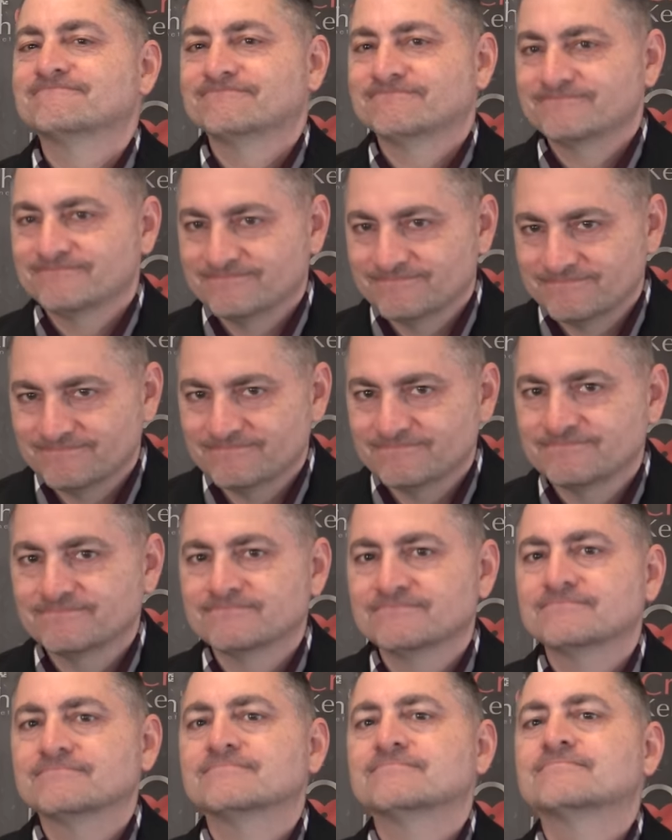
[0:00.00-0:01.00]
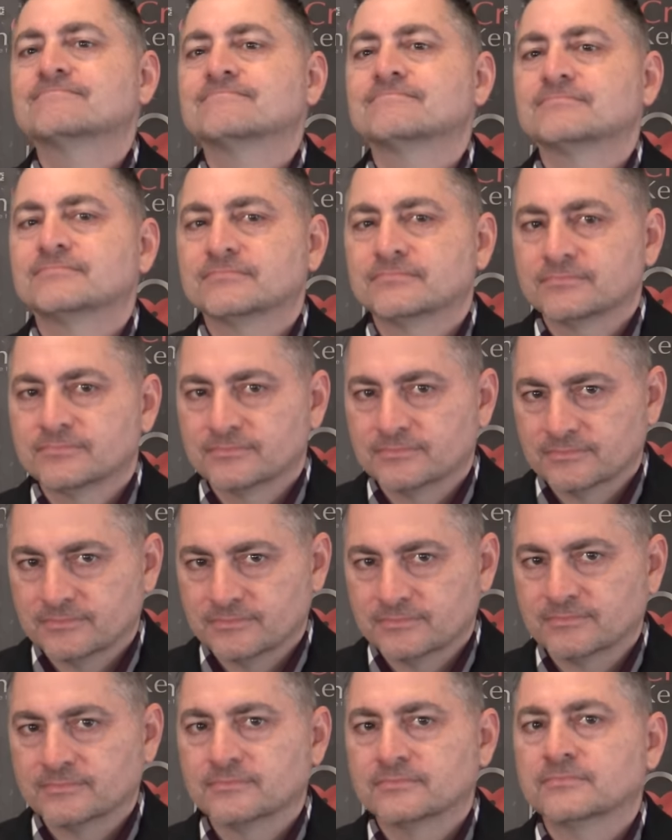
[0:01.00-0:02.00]

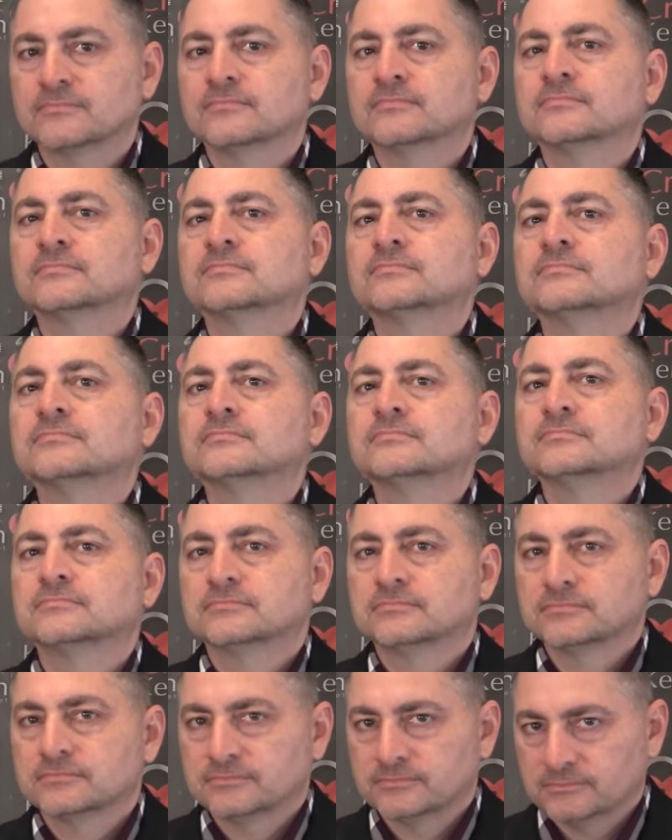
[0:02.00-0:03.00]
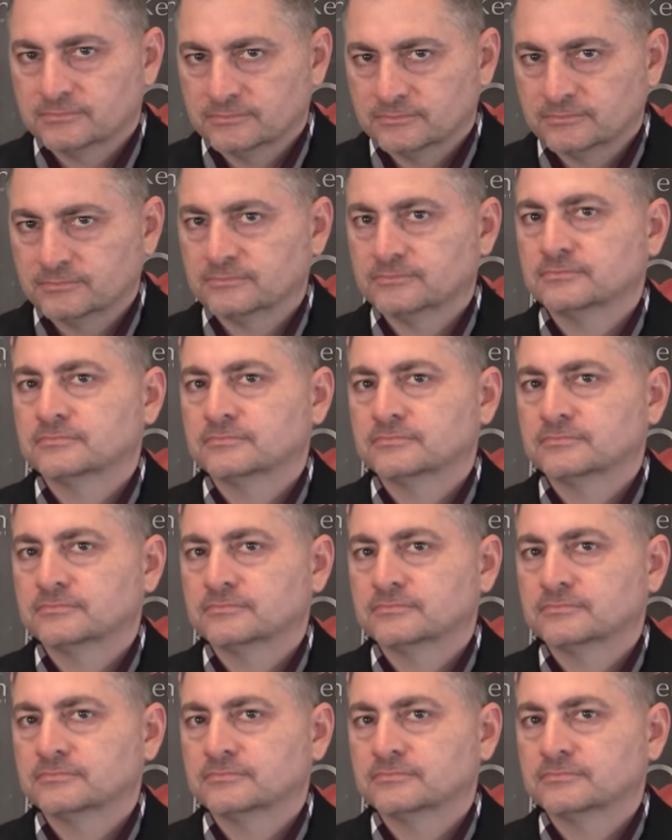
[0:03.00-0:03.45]
The person shown says nothing.